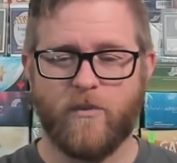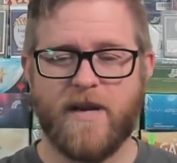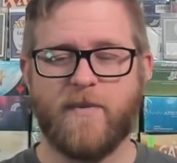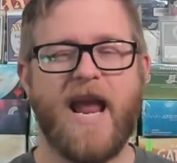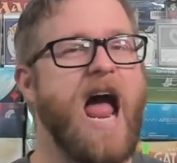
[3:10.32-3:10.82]
we,
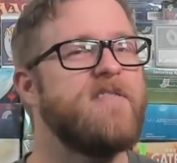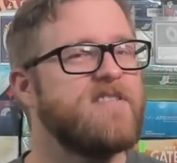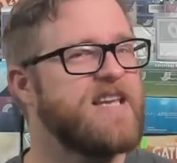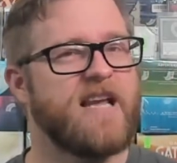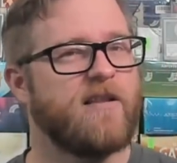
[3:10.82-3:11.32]
we had
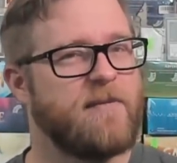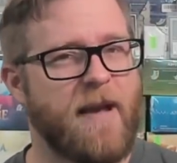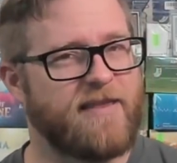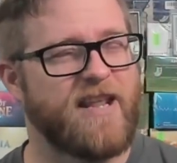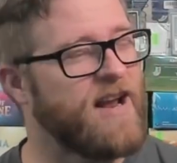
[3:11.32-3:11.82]
this inkling
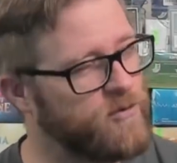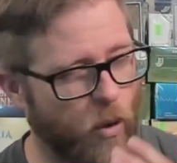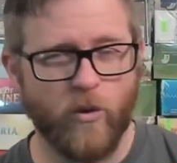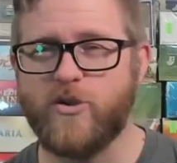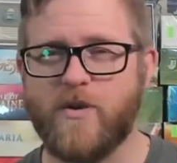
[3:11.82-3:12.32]
back then. I
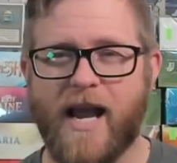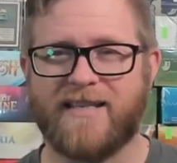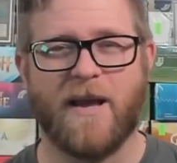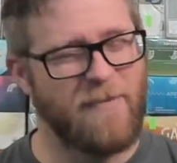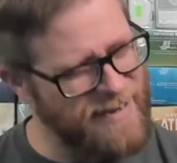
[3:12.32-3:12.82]
told you guys
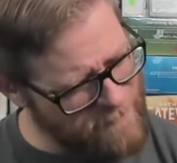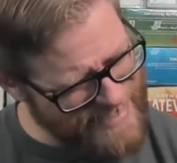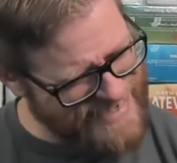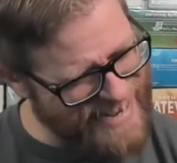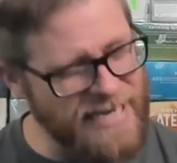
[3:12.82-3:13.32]
that. My, my
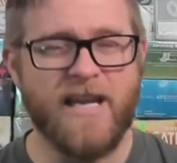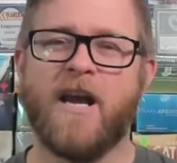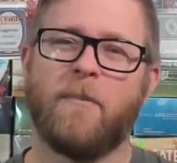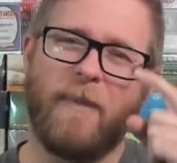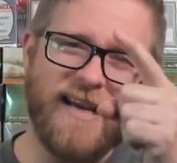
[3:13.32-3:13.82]
gut
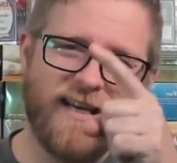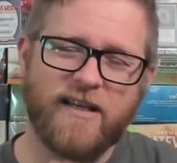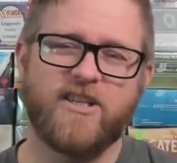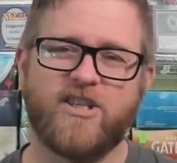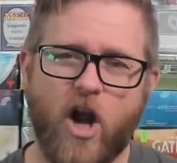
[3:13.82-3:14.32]
my
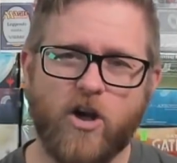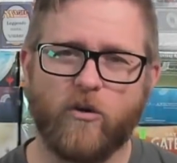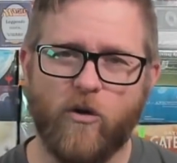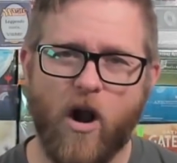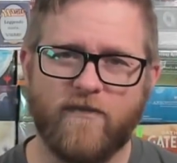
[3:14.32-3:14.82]
gut does not go
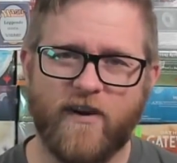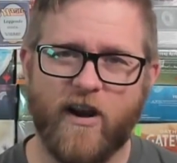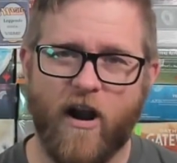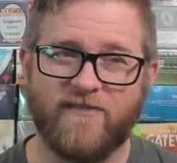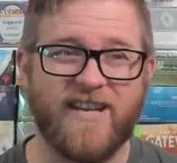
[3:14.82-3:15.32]
wrong very
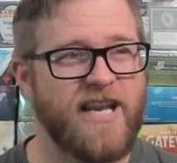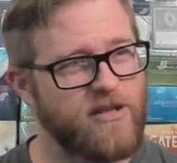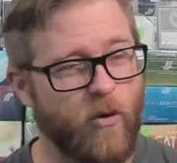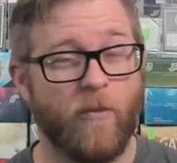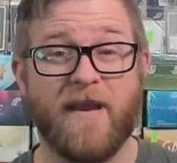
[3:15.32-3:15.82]
often, and
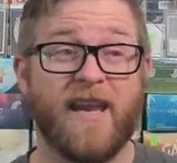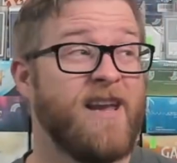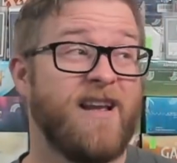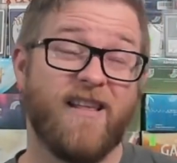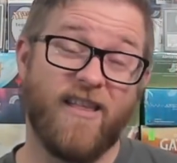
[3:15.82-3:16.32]
it told me
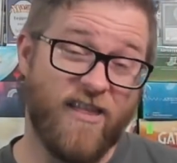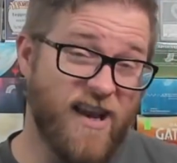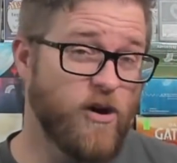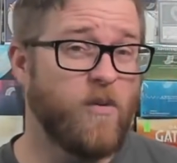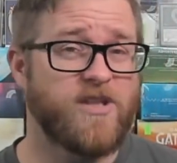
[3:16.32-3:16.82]

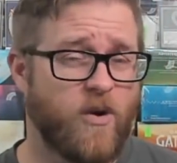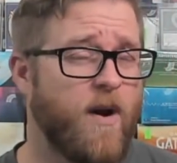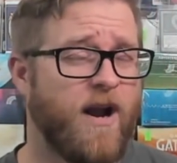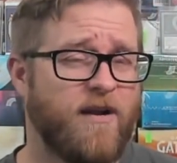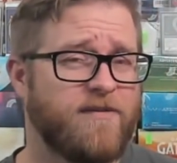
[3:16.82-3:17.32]
they know what's
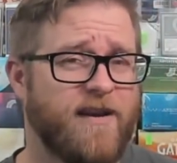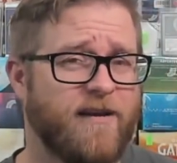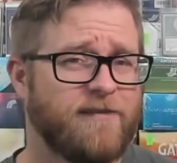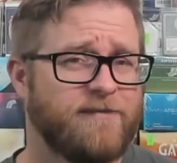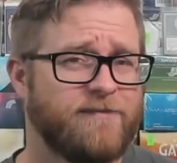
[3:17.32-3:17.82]
going on out
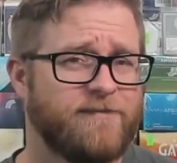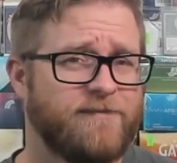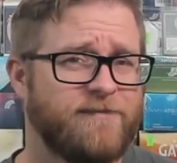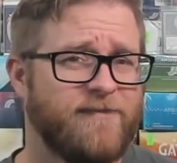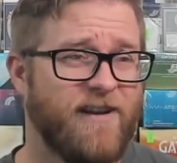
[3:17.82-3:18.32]
there.
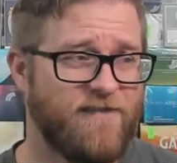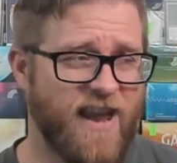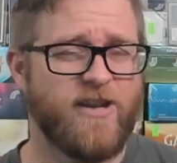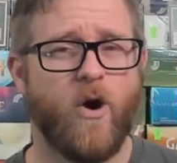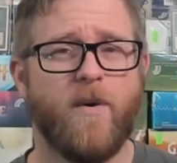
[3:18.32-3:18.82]
If
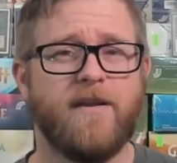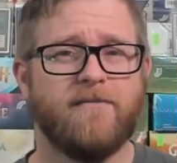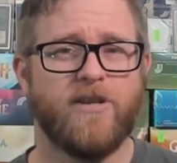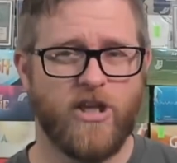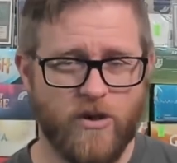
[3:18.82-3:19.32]
they know it,
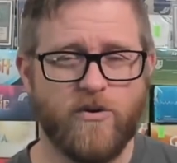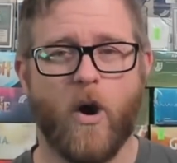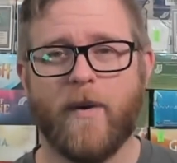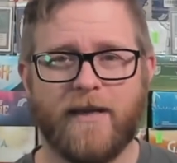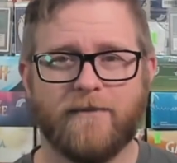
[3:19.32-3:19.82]
you
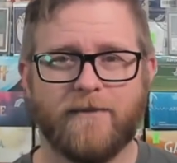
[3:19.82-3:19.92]
know it.